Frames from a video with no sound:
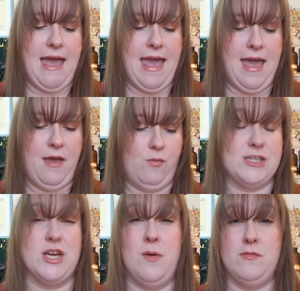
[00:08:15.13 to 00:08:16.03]
uh,
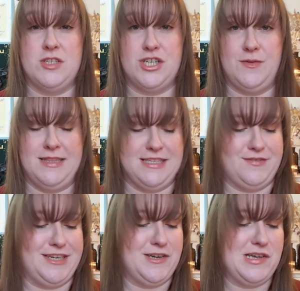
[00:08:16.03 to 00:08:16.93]
which I won't show in this
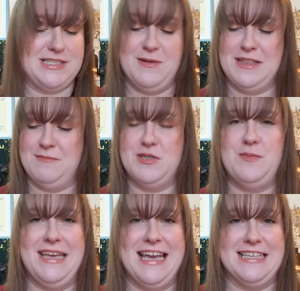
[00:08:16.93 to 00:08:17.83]
video because I want them to
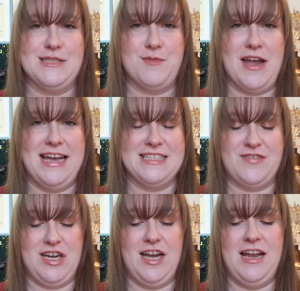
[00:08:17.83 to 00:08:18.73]
be a surprise
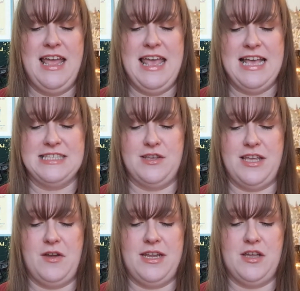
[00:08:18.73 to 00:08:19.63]
for her. So
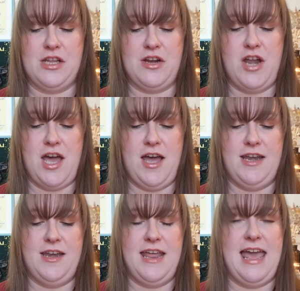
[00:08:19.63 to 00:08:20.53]
the only other
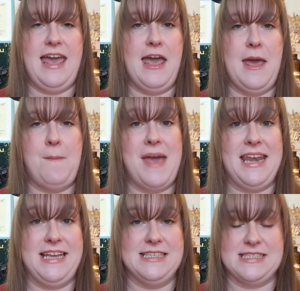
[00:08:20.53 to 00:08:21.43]

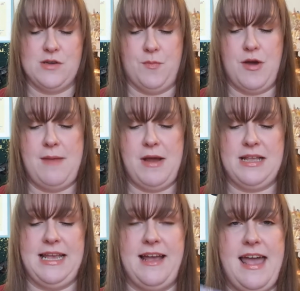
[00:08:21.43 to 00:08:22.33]
non-pennies uh, or Primark
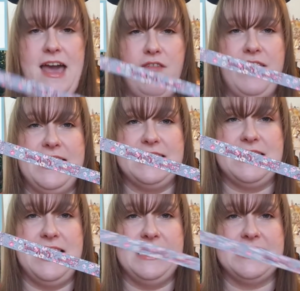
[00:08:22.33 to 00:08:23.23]
thing I have is
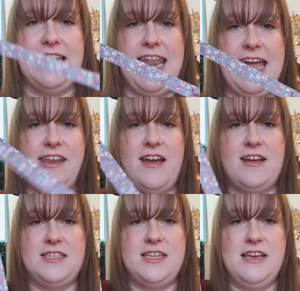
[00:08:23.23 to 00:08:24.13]
this
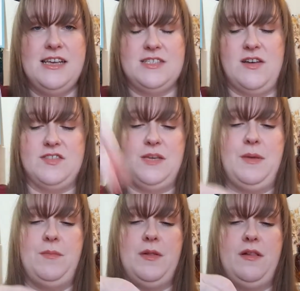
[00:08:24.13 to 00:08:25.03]
lanyard. So obviously
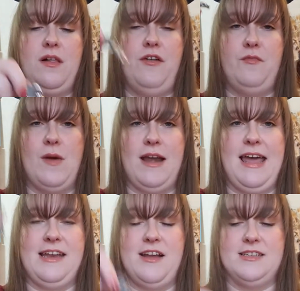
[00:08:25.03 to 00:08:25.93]
people often wear
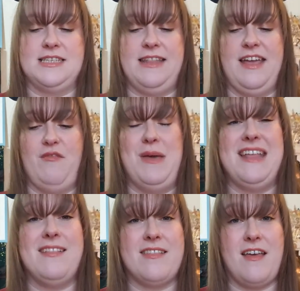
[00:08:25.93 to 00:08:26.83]
lanyards and they have
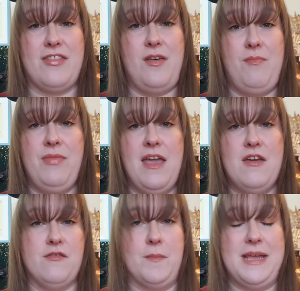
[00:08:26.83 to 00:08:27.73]
pins on them
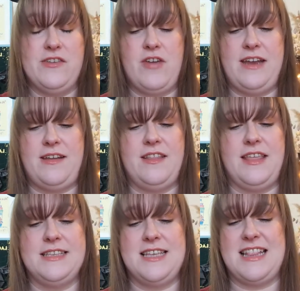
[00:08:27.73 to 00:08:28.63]
for pin trading and
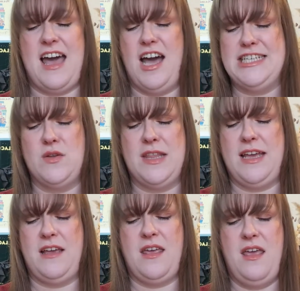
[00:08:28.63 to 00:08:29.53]
things like that. I don't
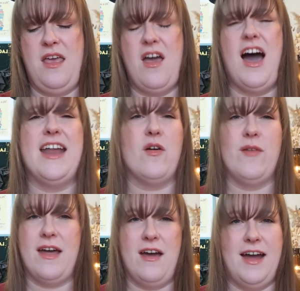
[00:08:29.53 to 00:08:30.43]
think, I
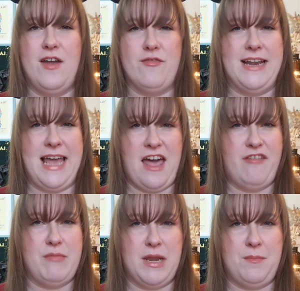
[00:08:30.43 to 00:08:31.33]
don't, I don't really
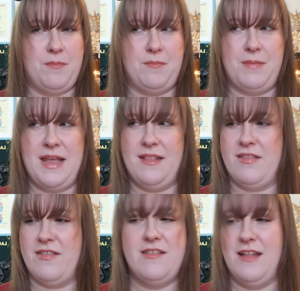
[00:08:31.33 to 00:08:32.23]
have many
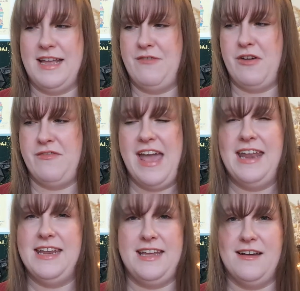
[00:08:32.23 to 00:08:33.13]
pins, like if I have
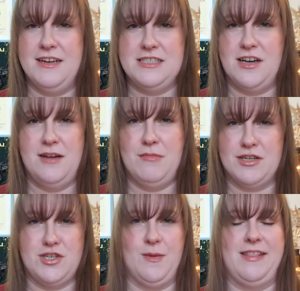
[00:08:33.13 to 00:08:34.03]
any, I, am
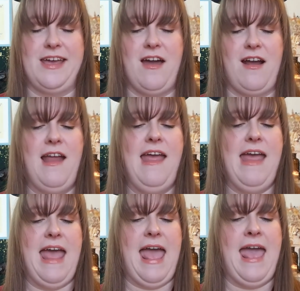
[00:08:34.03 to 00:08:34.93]
not sure where they are.
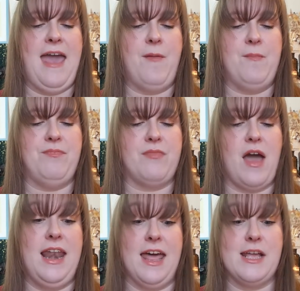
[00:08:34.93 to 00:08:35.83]
Um,
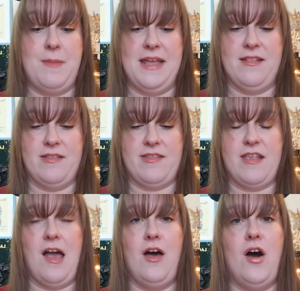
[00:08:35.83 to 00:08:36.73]
I like
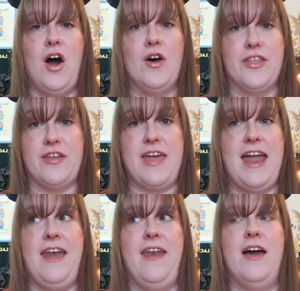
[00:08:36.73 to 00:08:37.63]
pins other
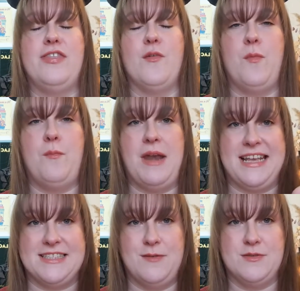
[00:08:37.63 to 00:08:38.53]
than the
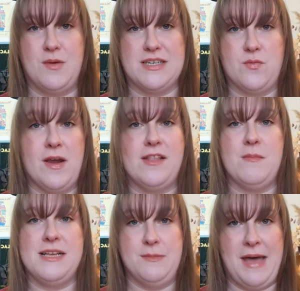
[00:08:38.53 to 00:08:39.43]
place I would want to wear
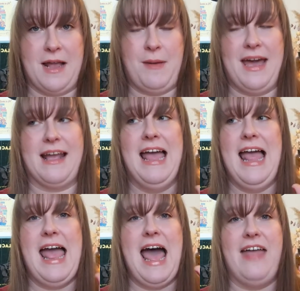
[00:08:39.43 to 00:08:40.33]
them is a backpack
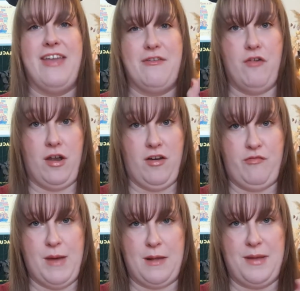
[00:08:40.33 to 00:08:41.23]
and they fall
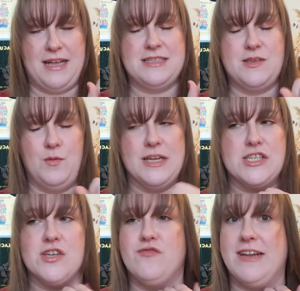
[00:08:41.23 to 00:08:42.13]
off backpacks,
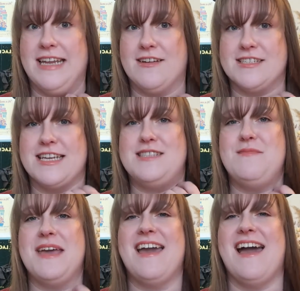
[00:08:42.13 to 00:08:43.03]
which really irritates
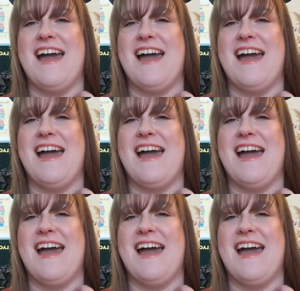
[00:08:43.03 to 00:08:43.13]
me.